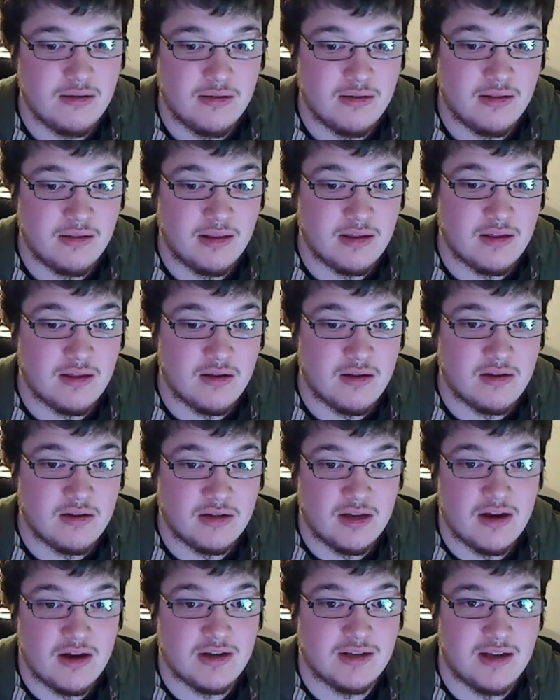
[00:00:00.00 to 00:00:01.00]
Like,
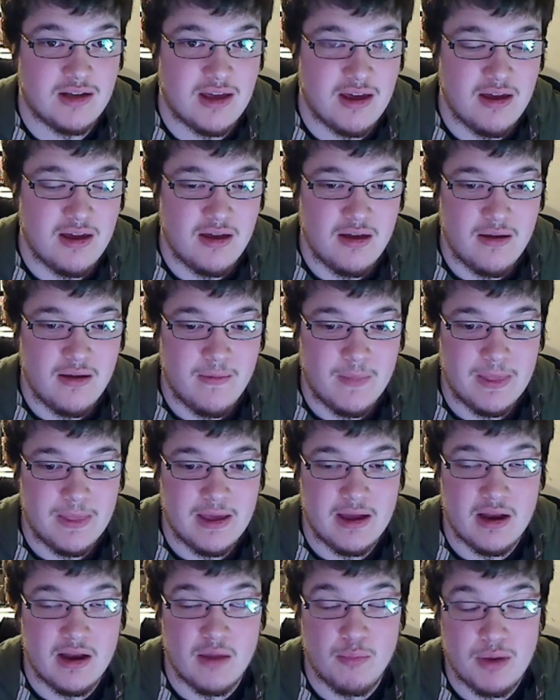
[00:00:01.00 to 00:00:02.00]
seriously.
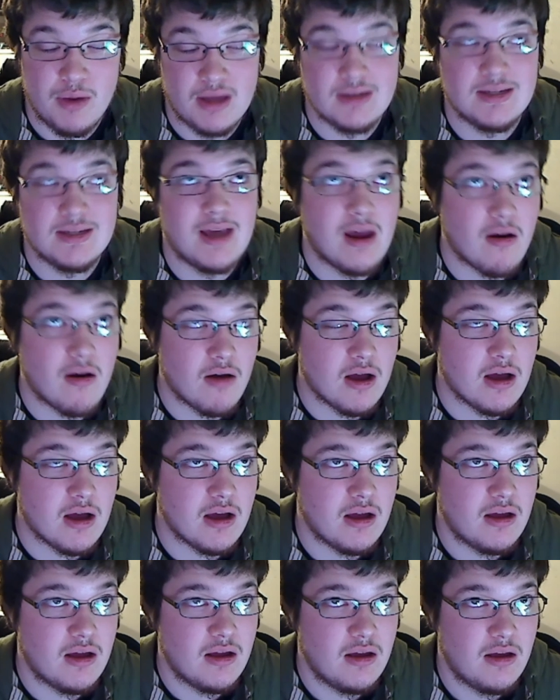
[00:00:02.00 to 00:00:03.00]
And
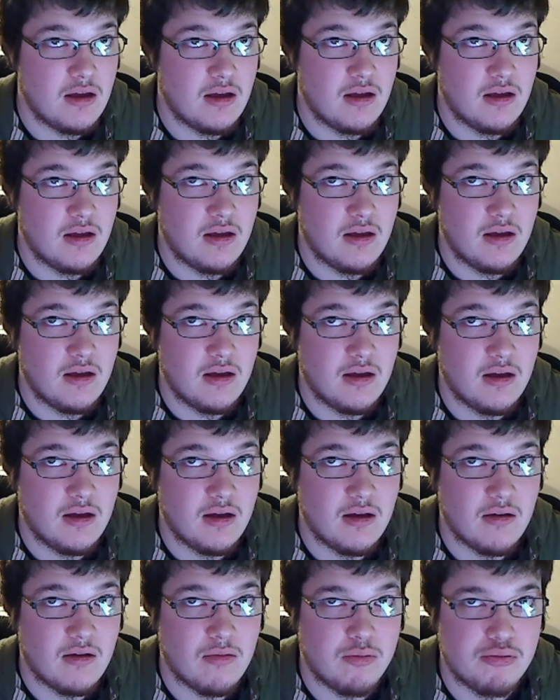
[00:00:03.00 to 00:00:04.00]
Pantera...
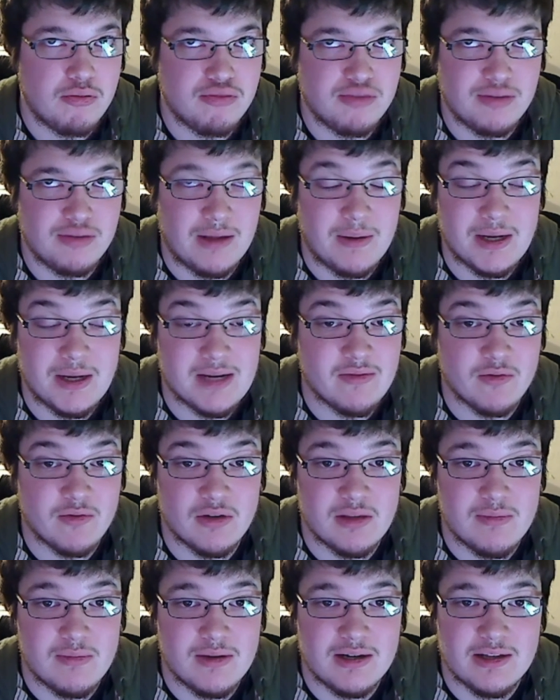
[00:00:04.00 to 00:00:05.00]
I'm not even
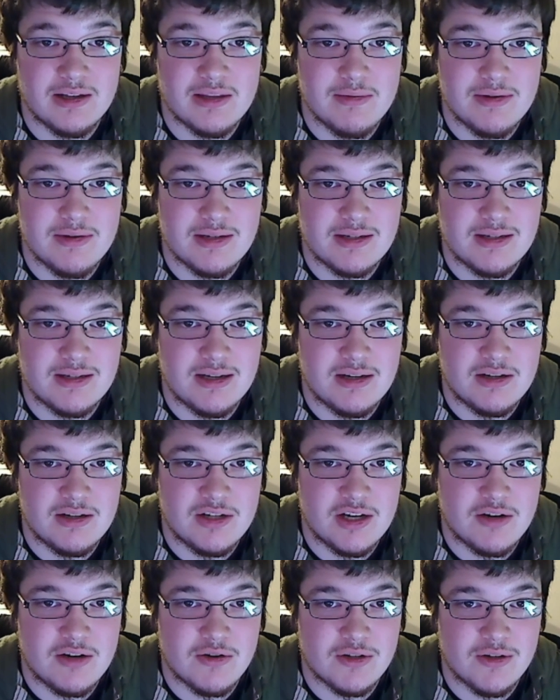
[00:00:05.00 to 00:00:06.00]
really big on the music scene in
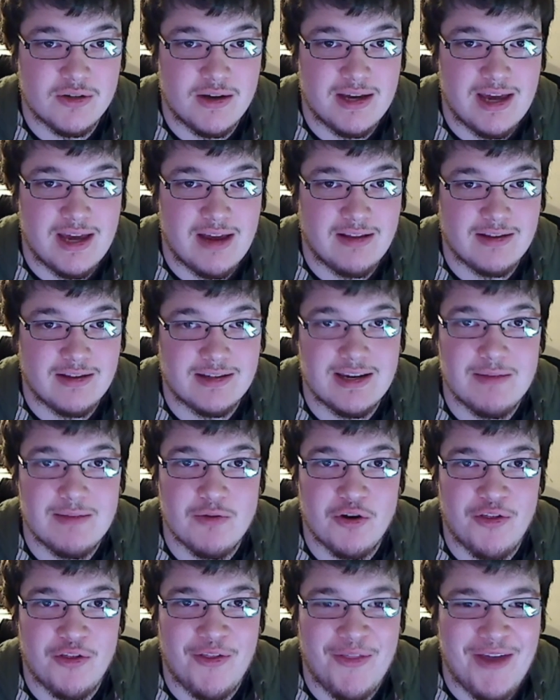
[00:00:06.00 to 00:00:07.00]
general, so I can't listen any
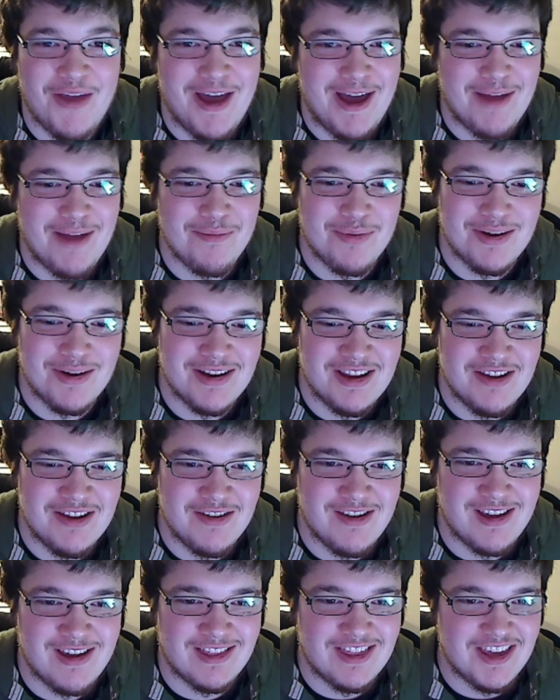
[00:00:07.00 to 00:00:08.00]
more than that, but
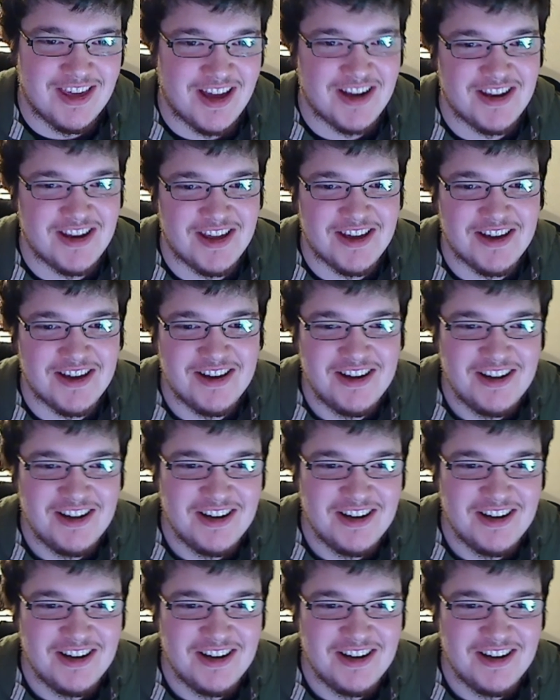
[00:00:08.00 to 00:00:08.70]
you get the idea.